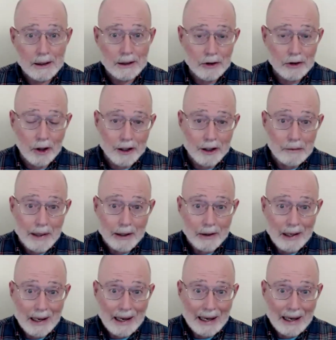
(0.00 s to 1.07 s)
talk
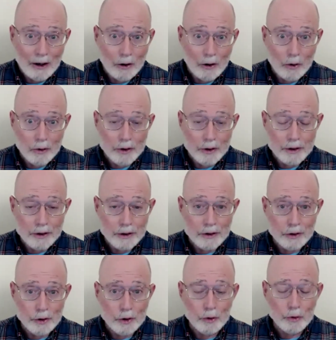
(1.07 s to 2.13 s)
about how
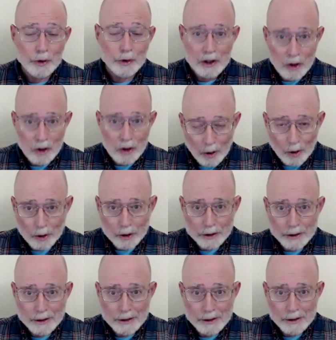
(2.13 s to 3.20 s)
you
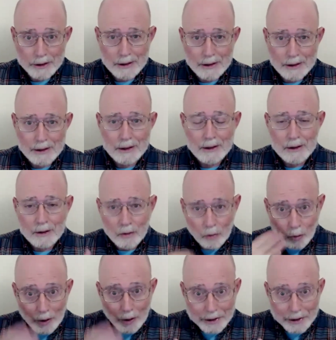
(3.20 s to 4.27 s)
record
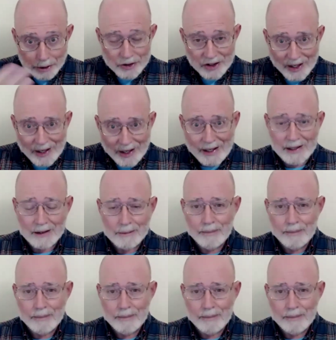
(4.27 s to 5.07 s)
what you're saying.